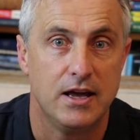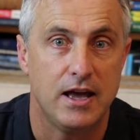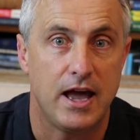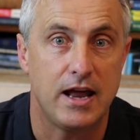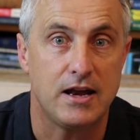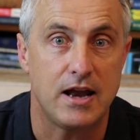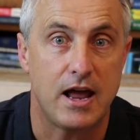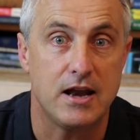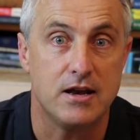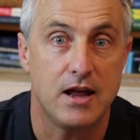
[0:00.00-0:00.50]

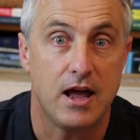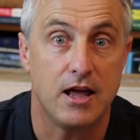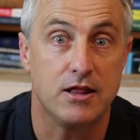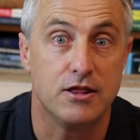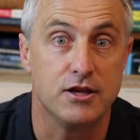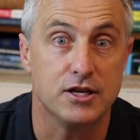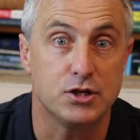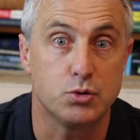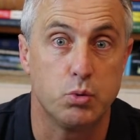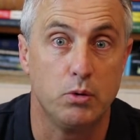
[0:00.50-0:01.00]
and, and, and
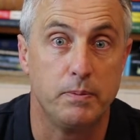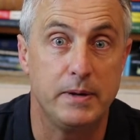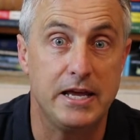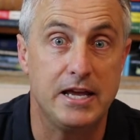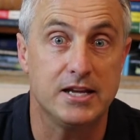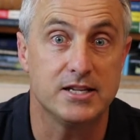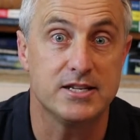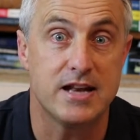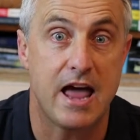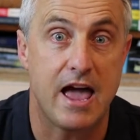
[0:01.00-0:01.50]
this will be
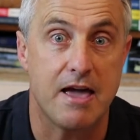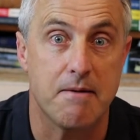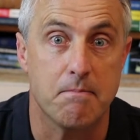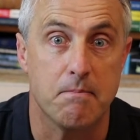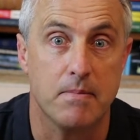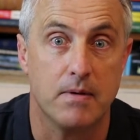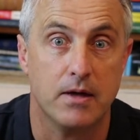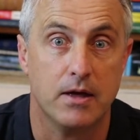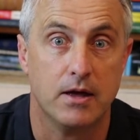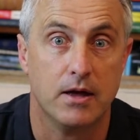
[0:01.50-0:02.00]
his
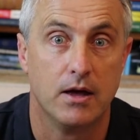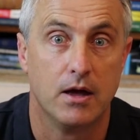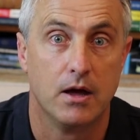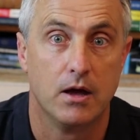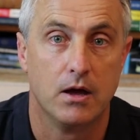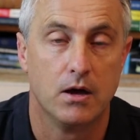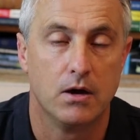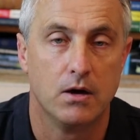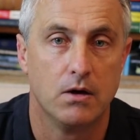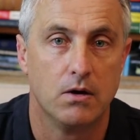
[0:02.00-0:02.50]
name.
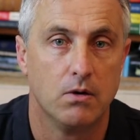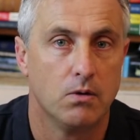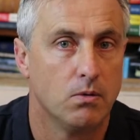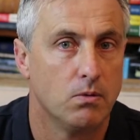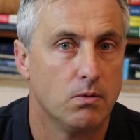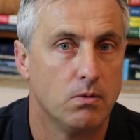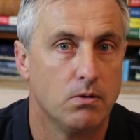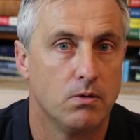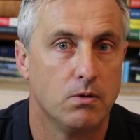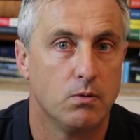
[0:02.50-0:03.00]

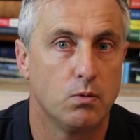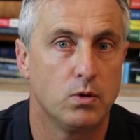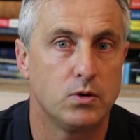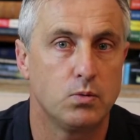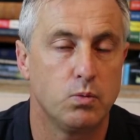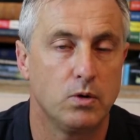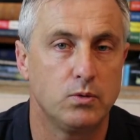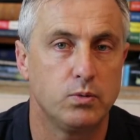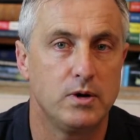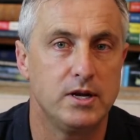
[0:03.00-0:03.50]

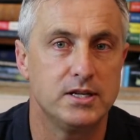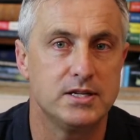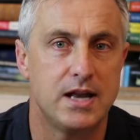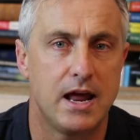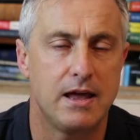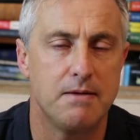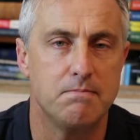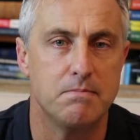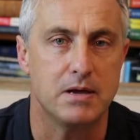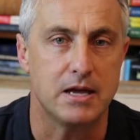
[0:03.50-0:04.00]
What, what will his
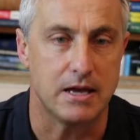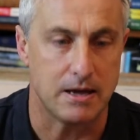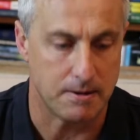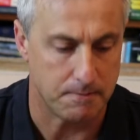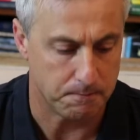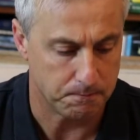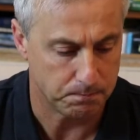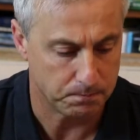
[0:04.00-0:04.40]
name be?